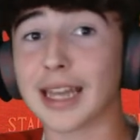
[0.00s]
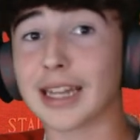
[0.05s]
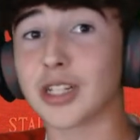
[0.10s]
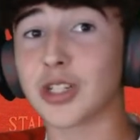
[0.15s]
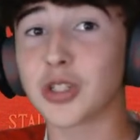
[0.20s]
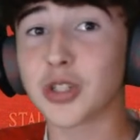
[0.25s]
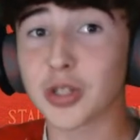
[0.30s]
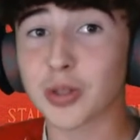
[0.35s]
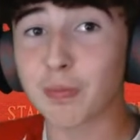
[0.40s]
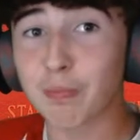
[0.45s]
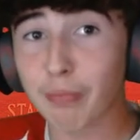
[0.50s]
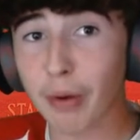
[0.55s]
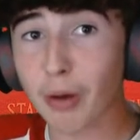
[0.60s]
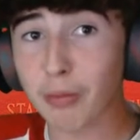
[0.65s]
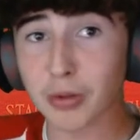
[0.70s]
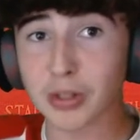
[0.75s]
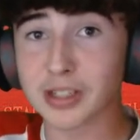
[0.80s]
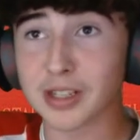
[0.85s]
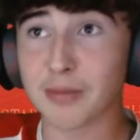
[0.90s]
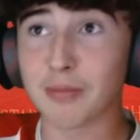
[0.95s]
It just
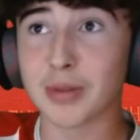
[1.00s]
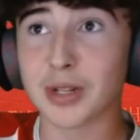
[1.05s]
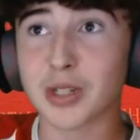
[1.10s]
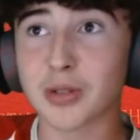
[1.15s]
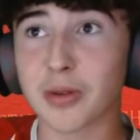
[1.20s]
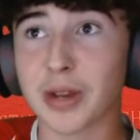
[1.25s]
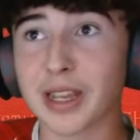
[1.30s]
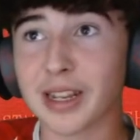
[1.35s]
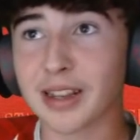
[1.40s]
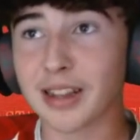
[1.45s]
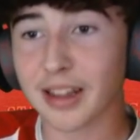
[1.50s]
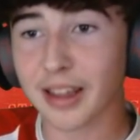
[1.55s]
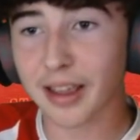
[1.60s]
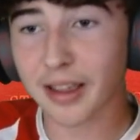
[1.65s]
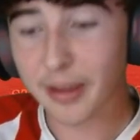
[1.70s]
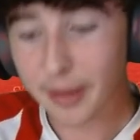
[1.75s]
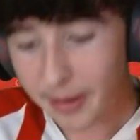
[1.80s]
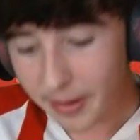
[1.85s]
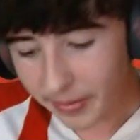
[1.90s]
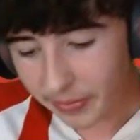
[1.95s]
bobbles in between the
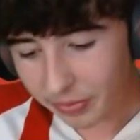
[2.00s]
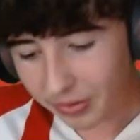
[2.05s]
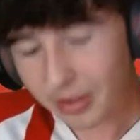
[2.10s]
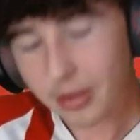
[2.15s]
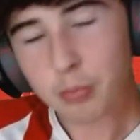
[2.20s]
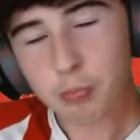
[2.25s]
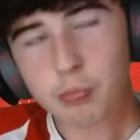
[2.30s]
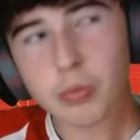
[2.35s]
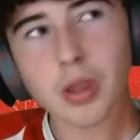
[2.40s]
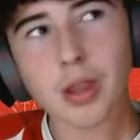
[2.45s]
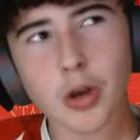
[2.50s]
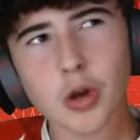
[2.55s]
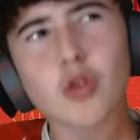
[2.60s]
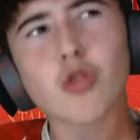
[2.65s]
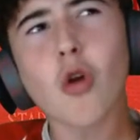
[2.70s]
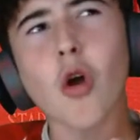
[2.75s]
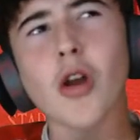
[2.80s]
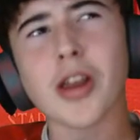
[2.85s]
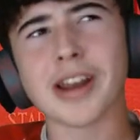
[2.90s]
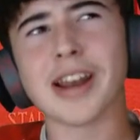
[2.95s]

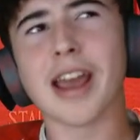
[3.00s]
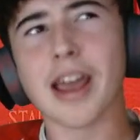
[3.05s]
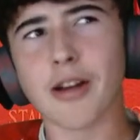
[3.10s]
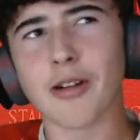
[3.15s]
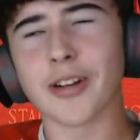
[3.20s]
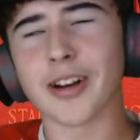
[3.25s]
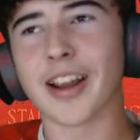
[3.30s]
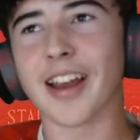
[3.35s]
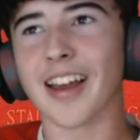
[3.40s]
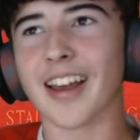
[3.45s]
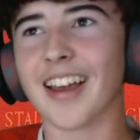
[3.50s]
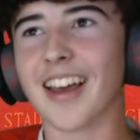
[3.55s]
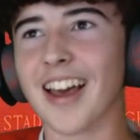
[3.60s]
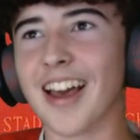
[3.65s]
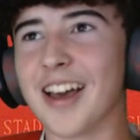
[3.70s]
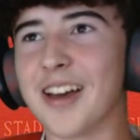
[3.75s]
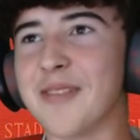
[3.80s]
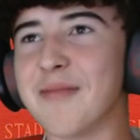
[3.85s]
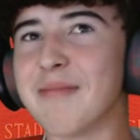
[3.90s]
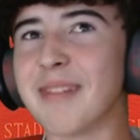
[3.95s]
groin area,
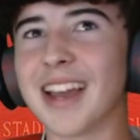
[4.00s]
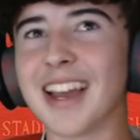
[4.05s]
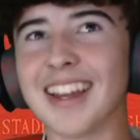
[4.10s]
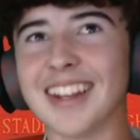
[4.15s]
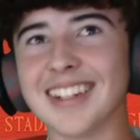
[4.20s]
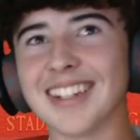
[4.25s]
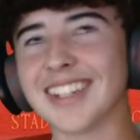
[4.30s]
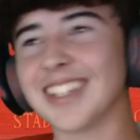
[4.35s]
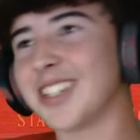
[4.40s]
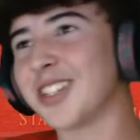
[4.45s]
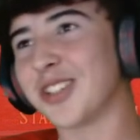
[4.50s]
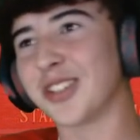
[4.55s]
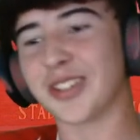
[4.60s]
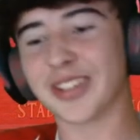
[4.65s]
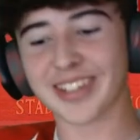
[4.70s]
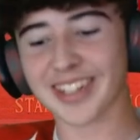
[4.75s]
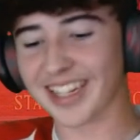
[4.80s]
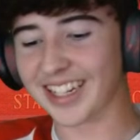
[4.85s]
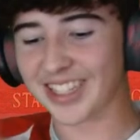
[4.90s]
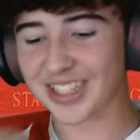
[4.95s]
and it
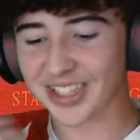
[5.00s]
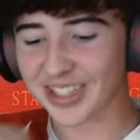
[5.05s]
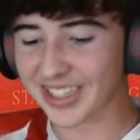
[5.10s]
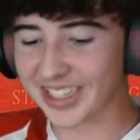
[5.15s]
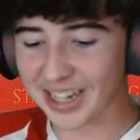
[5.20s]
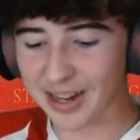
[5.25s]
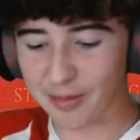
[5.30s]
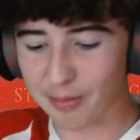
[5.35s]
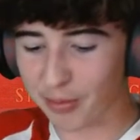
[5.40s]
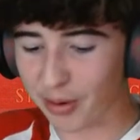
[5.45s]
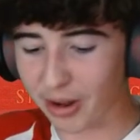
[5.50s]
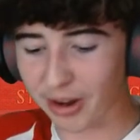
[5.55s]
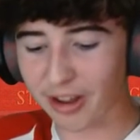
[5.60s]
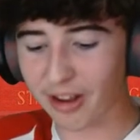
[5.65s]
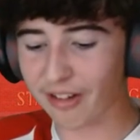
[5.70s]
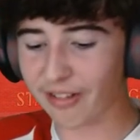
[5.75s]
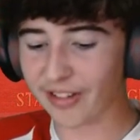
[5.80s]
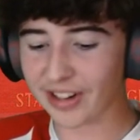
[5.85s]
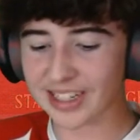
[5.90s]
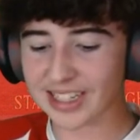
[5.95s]
just didn't pull
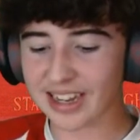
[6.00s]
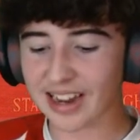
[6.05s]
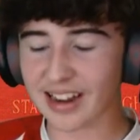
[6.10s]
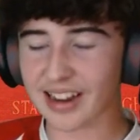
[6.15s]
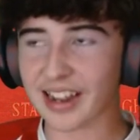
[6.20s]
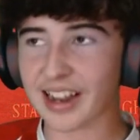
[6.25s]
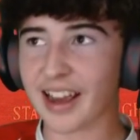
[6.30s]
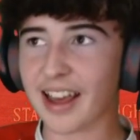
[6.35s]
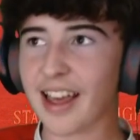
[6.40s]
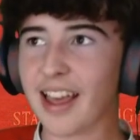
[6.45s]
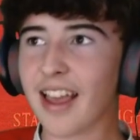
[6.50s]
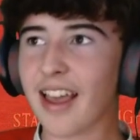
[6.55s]
off, I'll tell you.